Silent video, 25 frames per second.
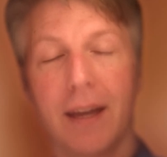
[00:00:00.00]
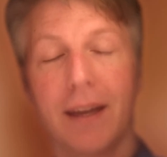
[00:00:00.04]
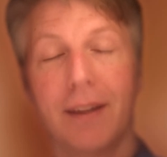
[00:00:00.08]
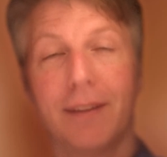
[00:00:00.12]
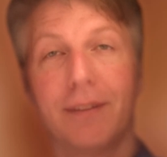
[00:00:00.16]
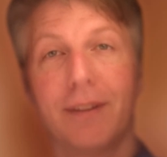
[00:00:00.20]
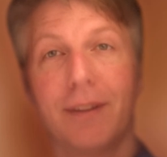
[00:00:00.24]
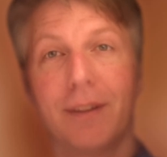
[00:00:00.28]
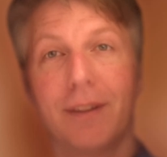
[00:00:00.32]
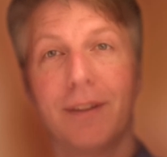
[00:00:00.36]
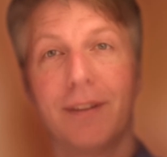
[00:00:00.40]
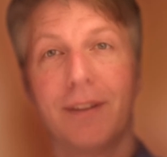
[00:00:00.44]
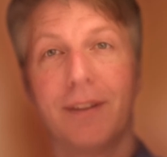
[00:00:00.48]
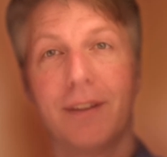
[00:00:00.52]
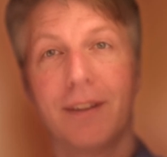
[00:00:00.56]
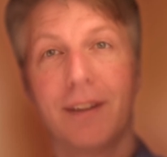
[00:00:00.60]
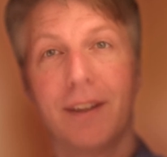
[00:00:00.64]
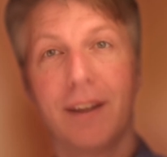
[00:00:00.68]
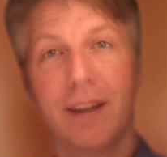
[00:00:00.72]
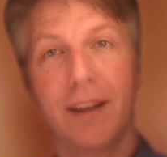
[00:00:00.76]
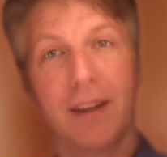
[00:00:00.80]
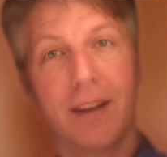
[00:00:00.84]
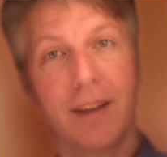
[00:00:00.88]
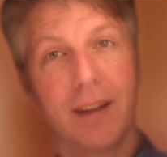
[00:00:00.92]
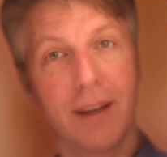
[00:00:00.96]
Hey folks,
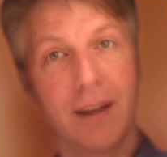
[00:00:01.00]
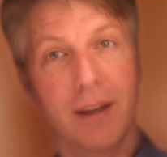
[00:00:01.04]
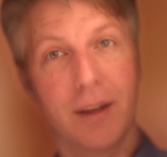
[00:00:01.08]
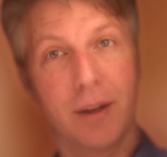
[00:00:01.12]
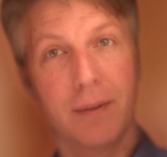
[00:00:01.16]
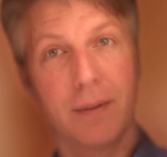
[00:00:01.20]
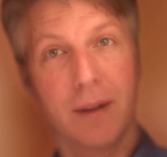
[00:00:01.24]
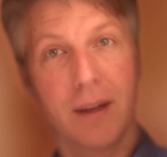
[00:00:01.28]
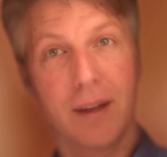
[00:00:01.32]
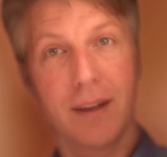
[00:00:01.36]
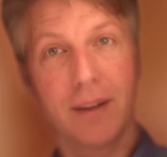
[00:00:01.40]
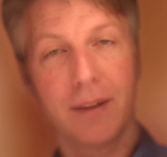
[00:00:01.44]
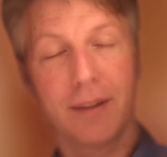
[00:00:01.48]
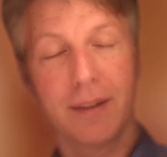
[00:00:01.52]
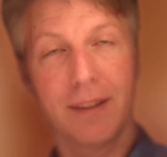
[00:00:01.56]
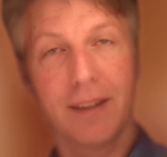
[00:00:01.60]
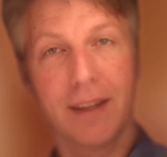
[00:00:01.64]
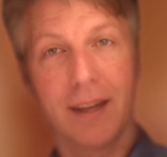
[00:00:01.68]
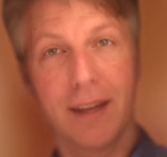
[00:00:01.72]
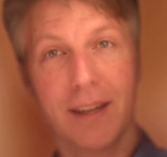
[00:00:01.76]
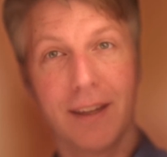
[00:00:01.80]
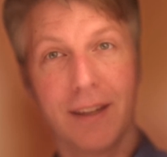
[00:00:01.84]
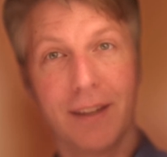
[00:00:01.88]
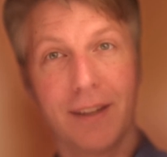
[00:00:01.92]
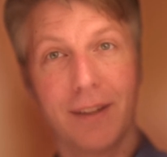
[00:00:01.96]
hope I don't
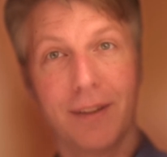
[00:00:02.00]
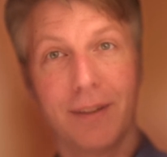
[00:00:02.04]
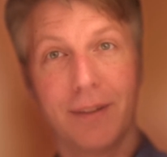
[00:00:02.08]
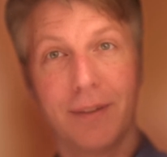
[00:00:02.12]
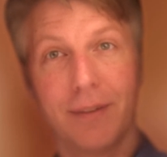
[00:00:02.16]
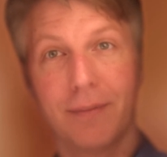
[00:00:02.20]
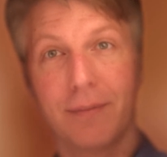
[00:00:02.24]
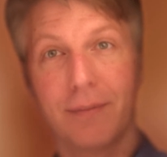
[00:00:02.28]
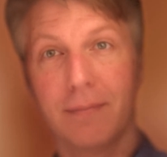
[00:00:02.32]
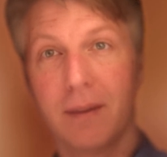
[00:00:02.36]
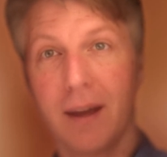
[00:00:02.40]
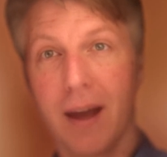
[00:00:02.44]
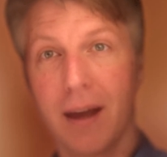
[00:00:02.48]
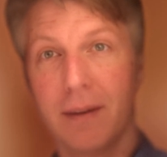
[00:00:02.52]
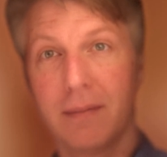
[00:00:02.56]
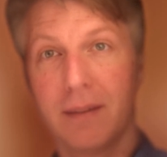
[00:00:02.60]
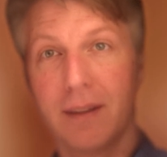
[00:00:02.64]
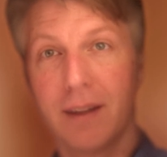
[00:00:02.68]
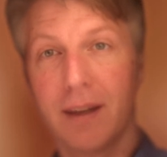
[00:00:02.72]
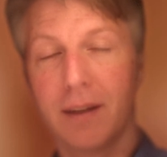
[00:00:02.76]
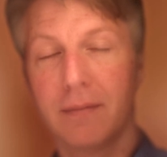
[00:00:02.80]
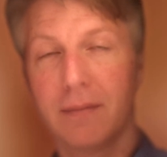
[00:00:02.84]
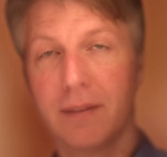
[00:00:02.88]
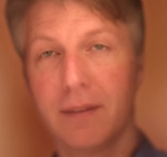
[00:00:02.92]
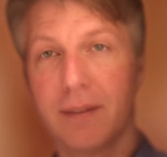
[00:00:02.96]
scare you
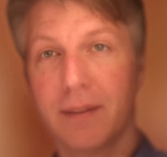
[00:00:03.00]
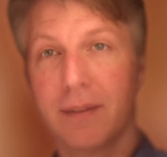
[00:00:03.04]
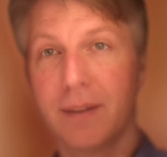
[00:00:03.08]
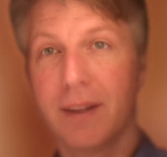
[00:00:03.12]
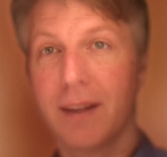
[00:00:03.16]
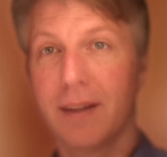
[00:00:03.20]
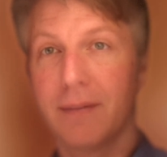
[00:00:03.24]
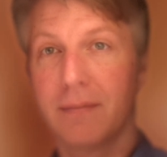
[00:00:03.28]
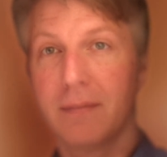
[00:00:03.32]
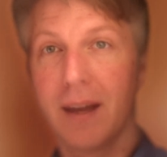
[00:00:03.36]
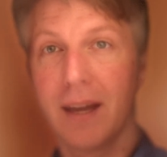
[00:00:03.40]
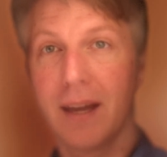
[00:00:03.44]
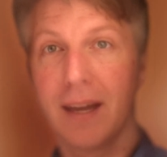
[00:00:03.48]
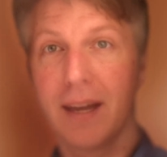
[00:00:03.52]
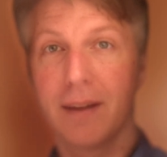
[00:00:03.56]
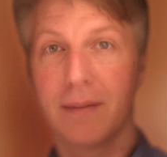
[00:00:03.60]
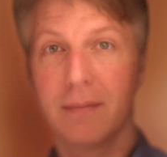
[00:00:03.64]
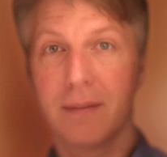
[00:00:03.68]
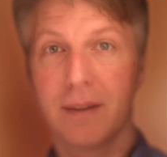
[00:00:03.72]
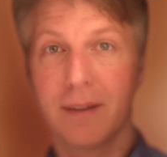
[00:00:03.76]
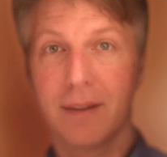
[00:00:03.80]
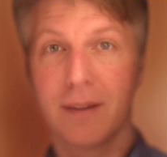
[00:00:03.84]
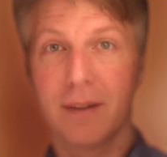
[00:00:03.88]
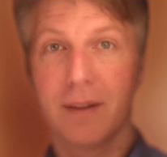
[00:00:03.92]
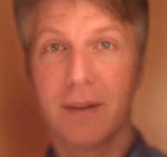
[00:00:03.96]
popping up in my
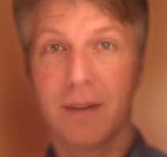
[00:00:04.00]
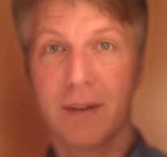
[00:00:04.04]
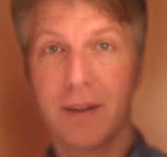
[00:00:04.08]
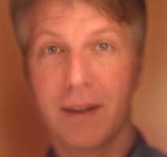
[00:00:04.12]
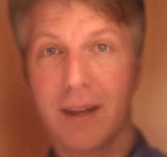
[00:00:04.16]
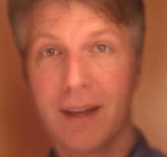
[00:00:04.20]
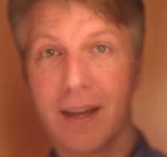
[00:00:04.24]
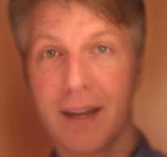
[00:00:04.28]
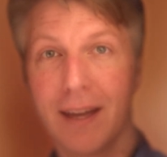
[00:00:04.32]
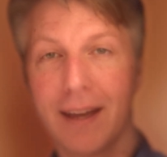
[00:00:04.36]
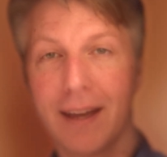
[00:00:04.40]
persona